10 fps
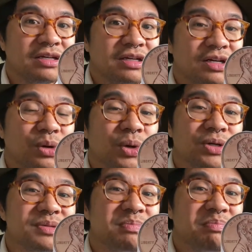A quarter
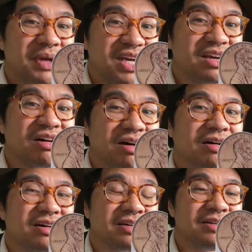is big, huh?
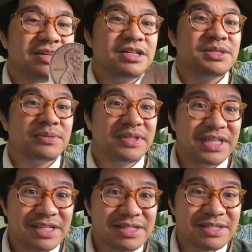So
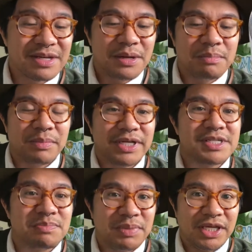this must
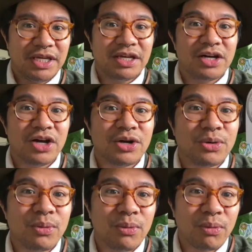be a
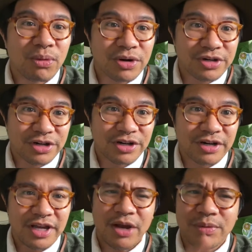quarter.
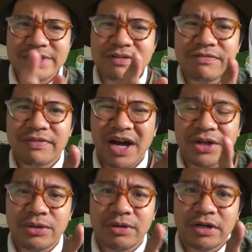And what's the
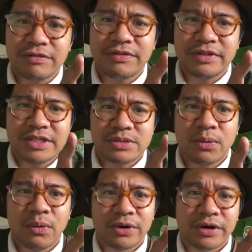value of this
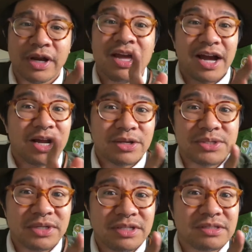quarter? I also
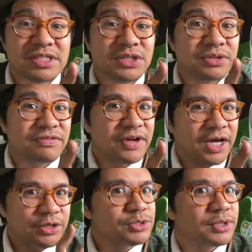need to know the
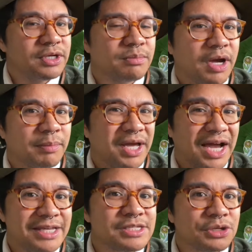value so I can buy my
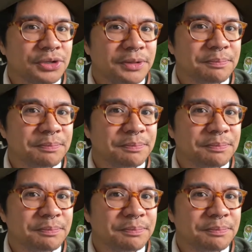ice cream.